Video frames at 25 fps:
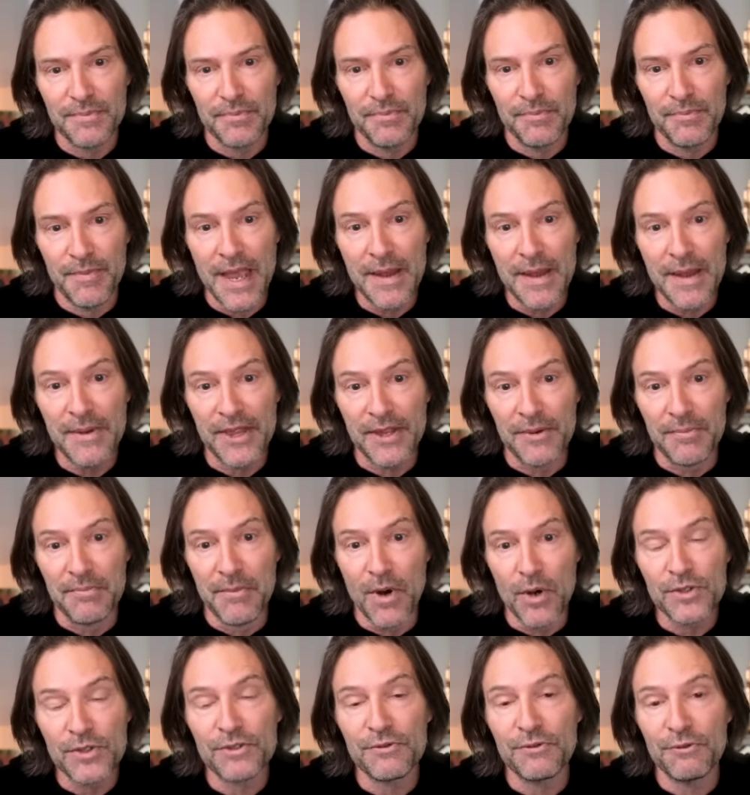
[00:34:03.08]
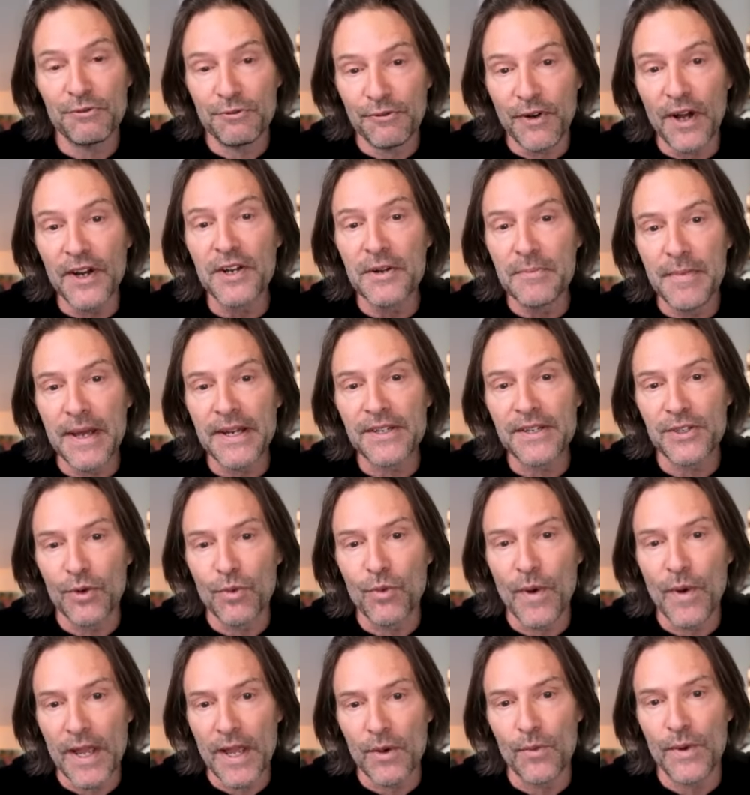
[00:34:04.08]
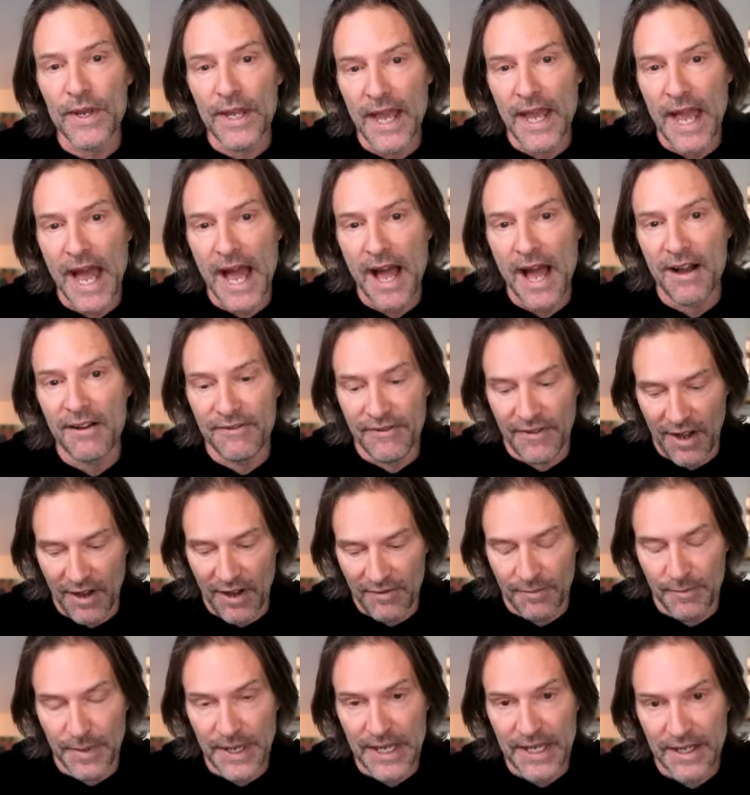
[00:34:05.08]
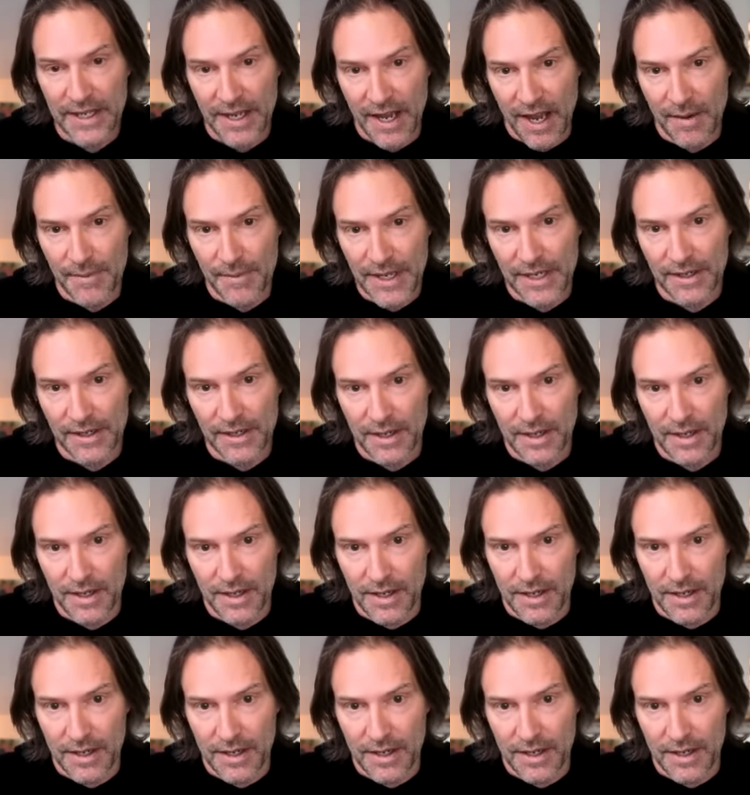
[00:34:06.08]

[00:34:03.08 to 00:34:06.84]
maybe the most fundamental way we have of becoming